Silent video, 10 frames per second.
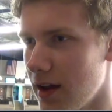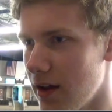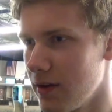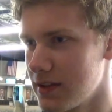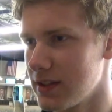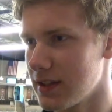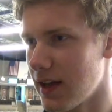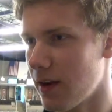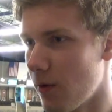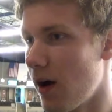it was just
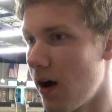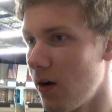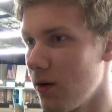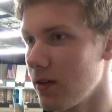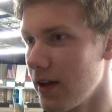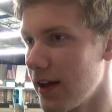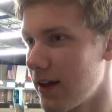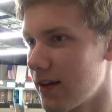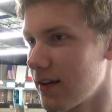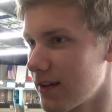like wow,
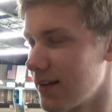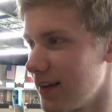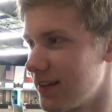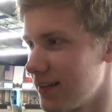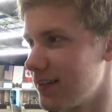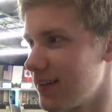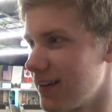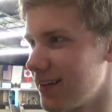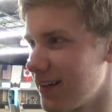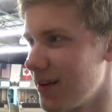like this is
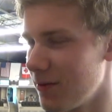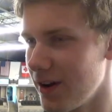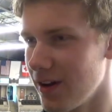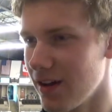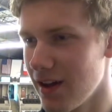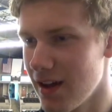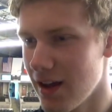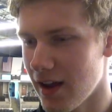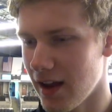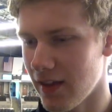this is unreal.
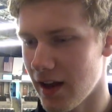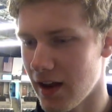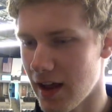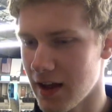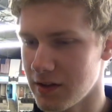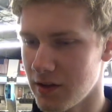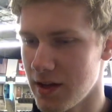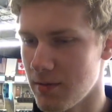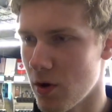And then as you keep